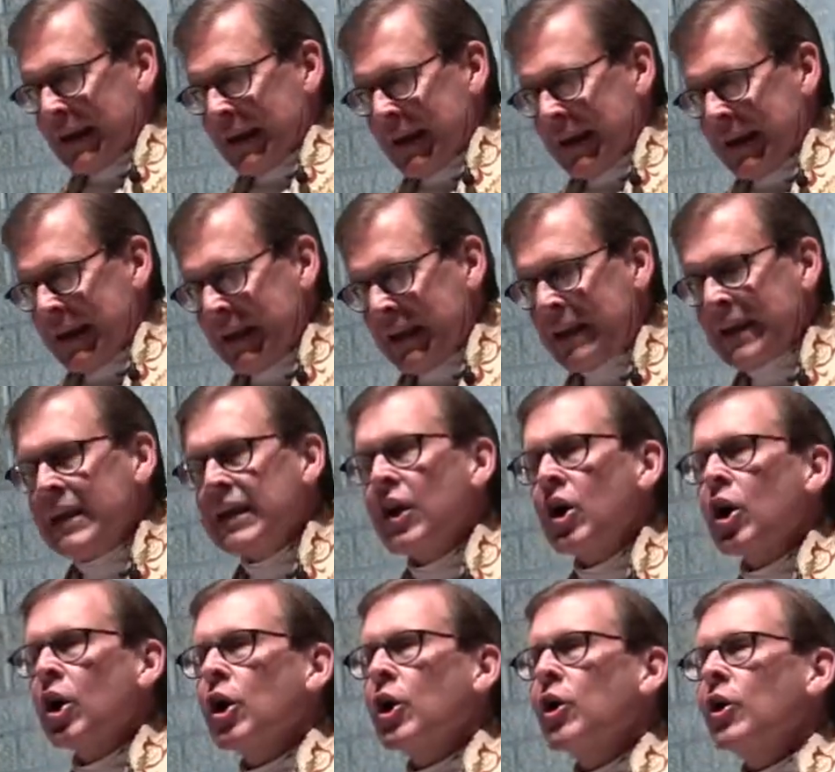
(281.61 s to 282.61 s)
He
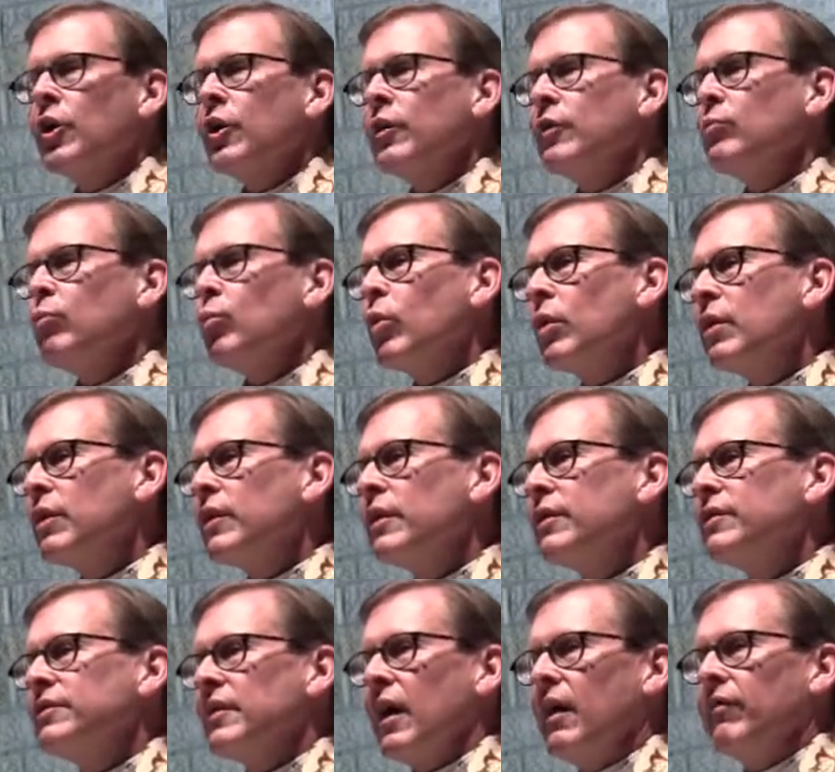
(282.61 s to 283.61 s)
heard
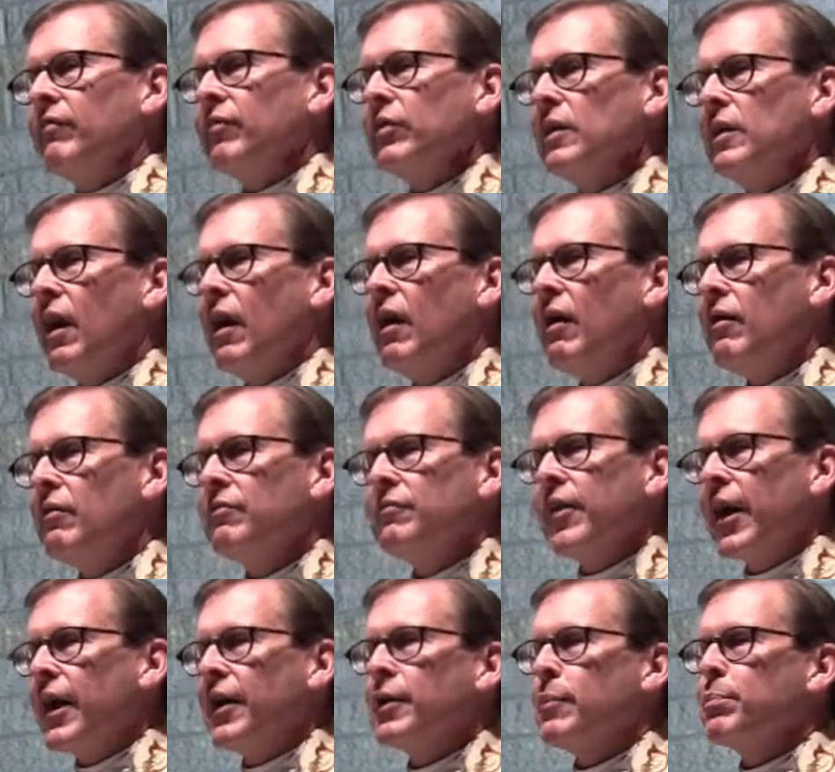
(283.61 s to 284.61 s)
words of
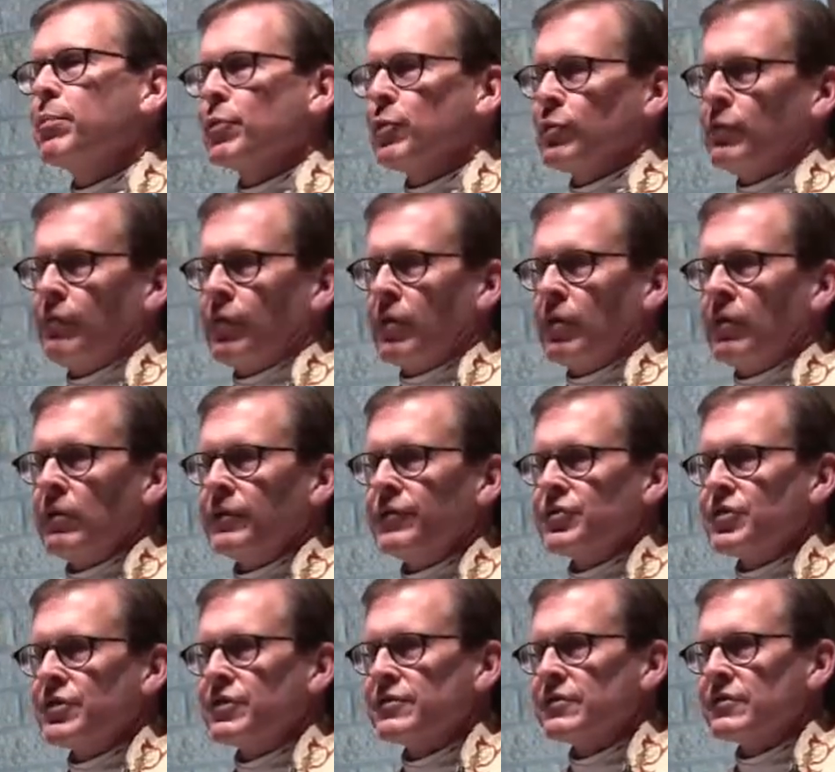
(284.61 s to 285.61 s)
love and approval,
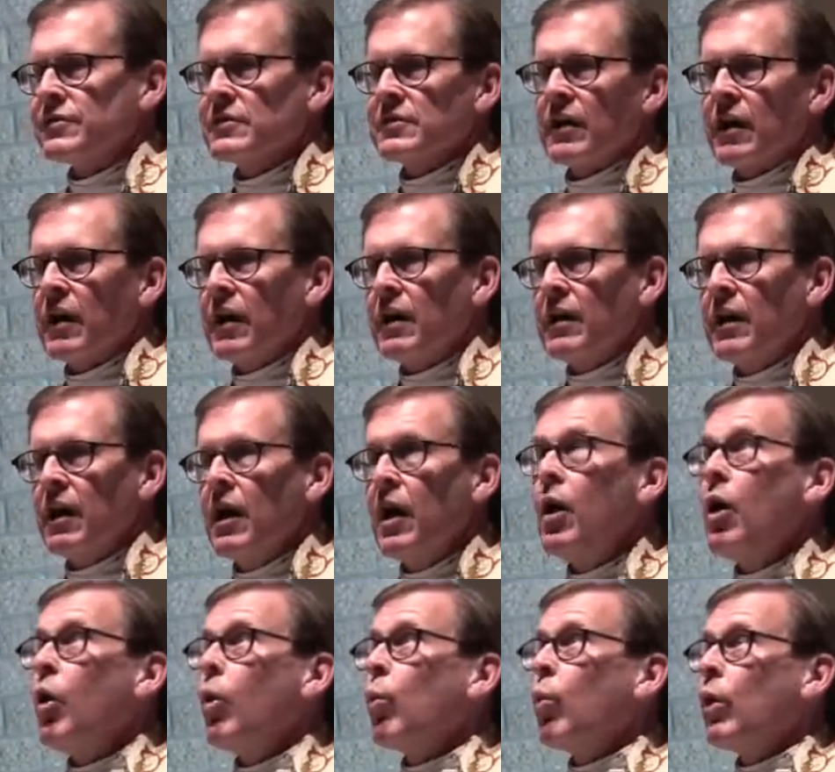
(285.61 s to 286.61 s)
Jesus did,
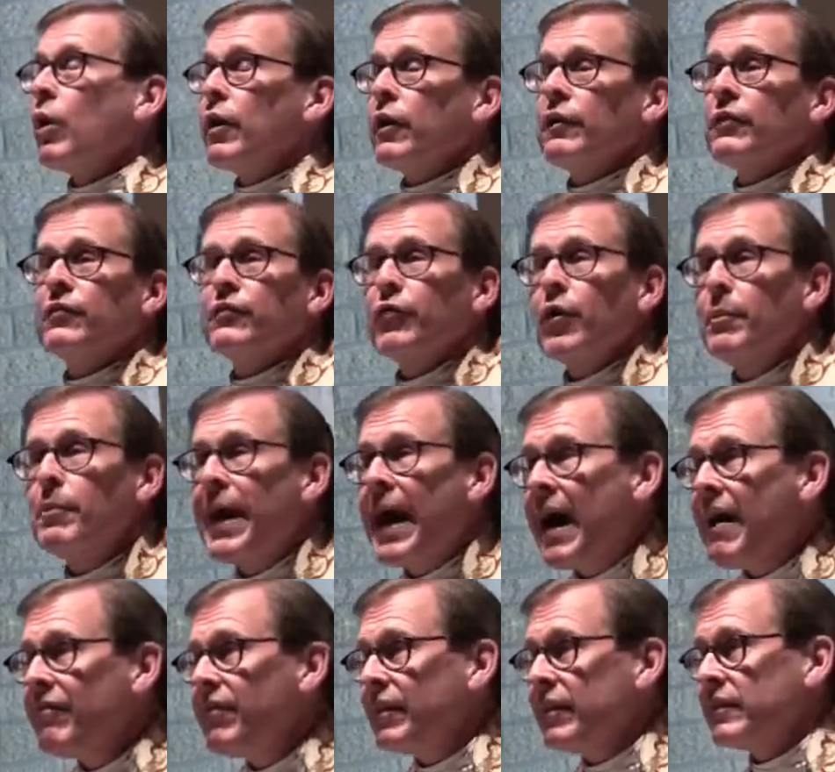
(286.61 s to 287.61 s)
words from
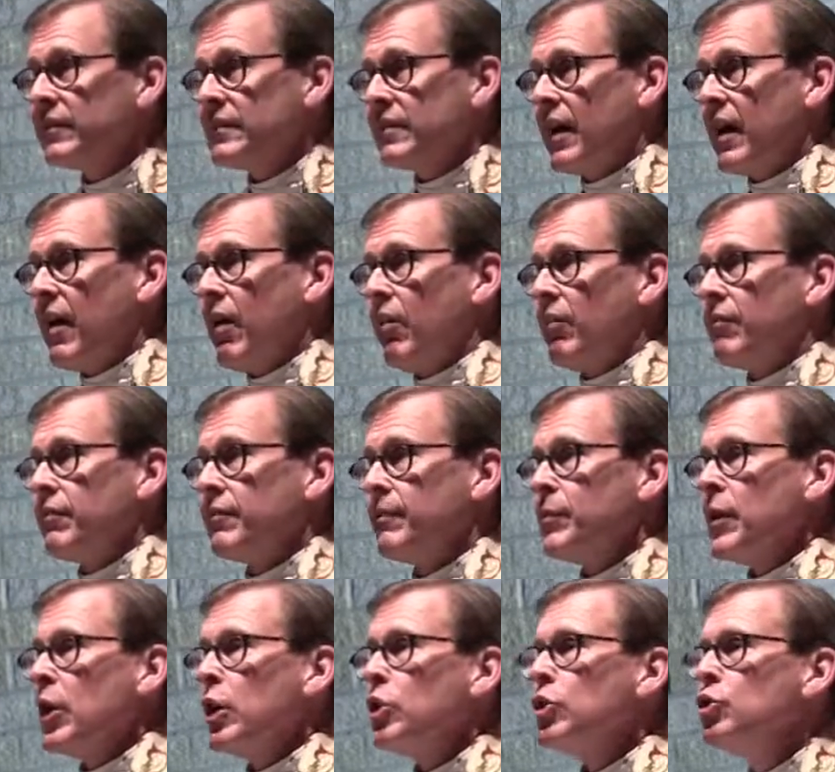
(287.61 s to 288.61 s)
heaven itself.
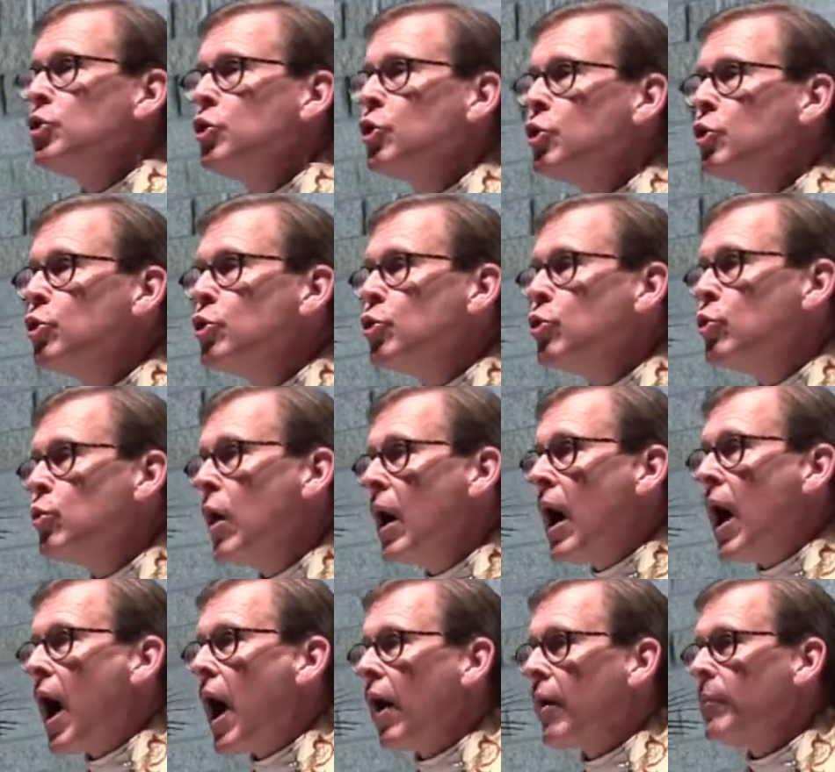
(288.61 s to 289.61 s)
"You
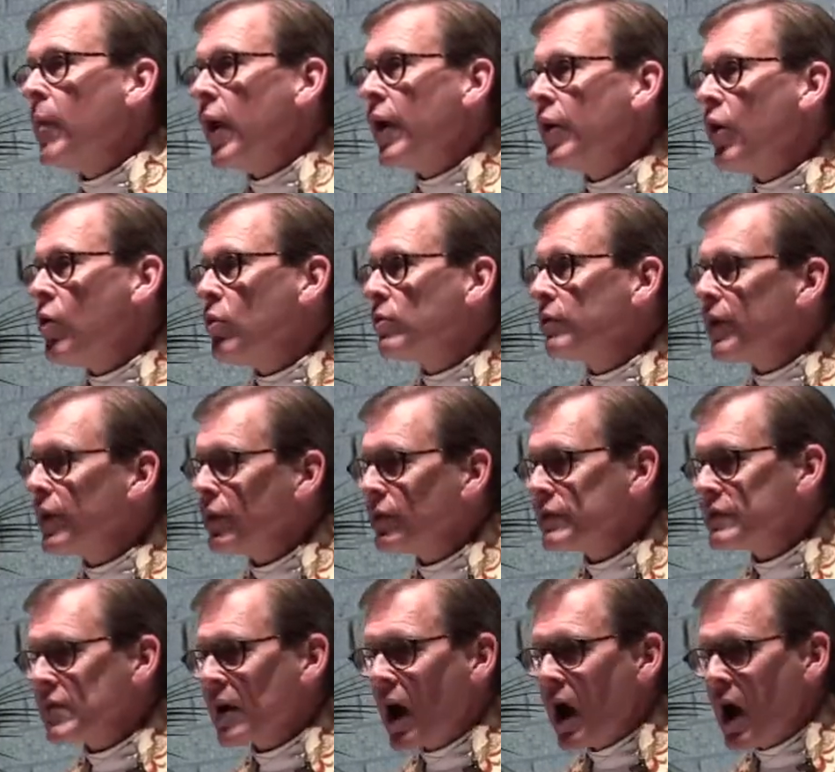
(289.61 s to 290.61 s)
are my own dear
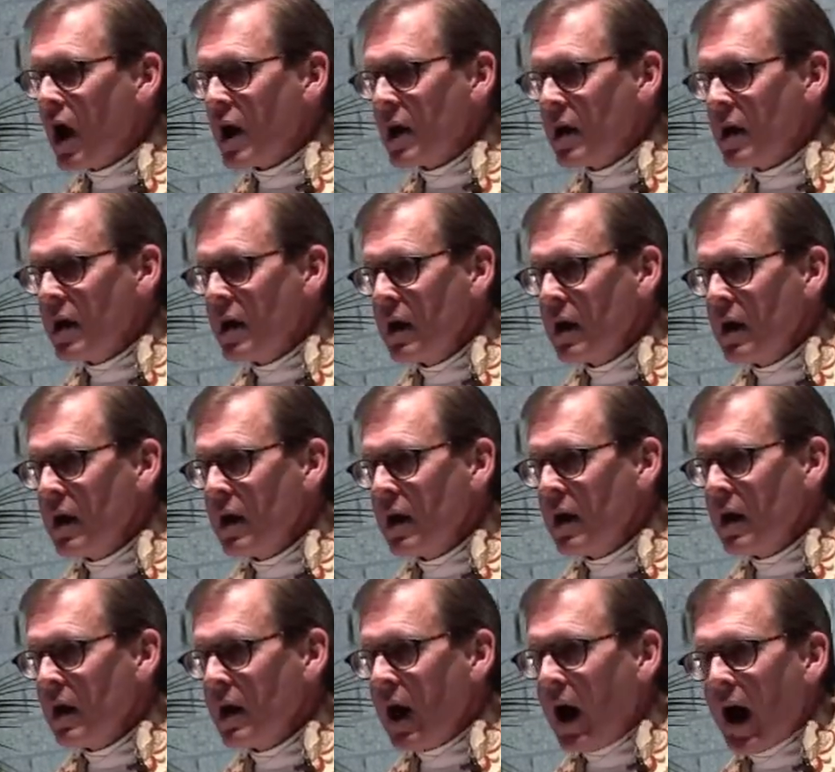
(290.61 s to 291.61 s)
son.
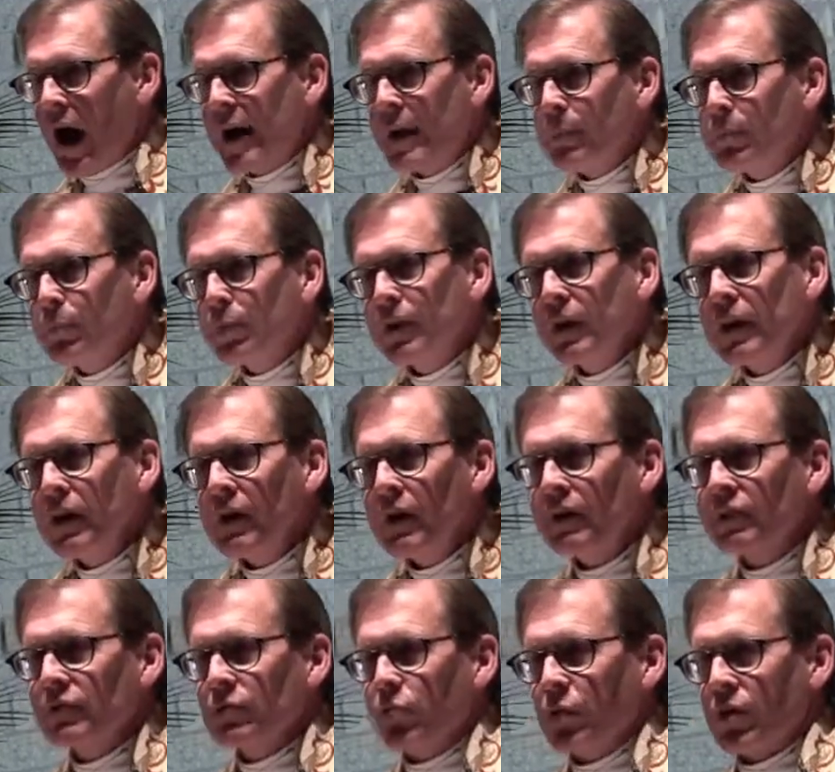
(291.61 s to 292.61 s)
I am
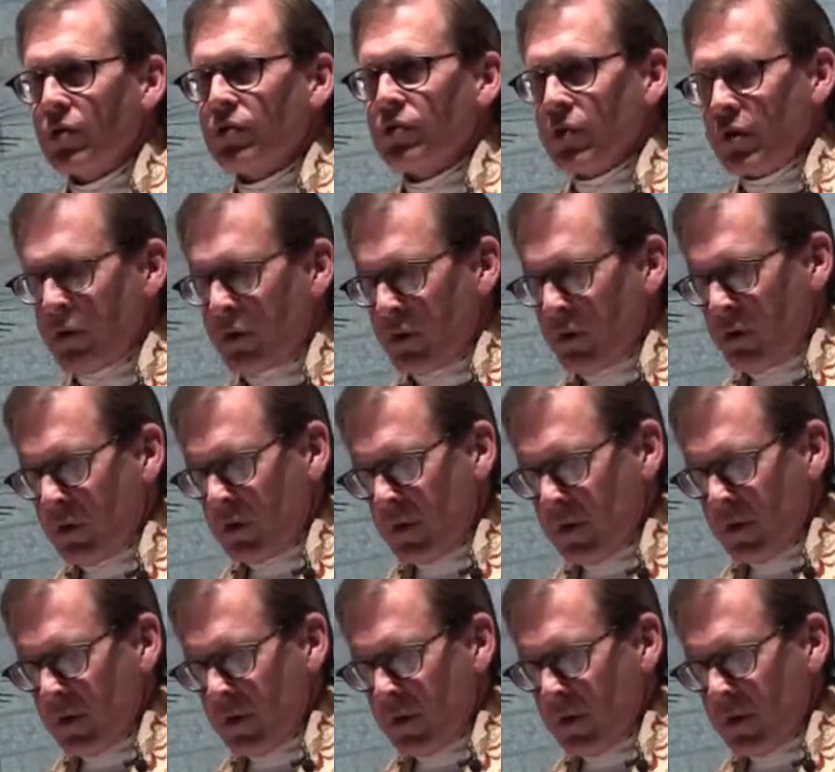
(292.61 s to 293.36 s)
pleased with you."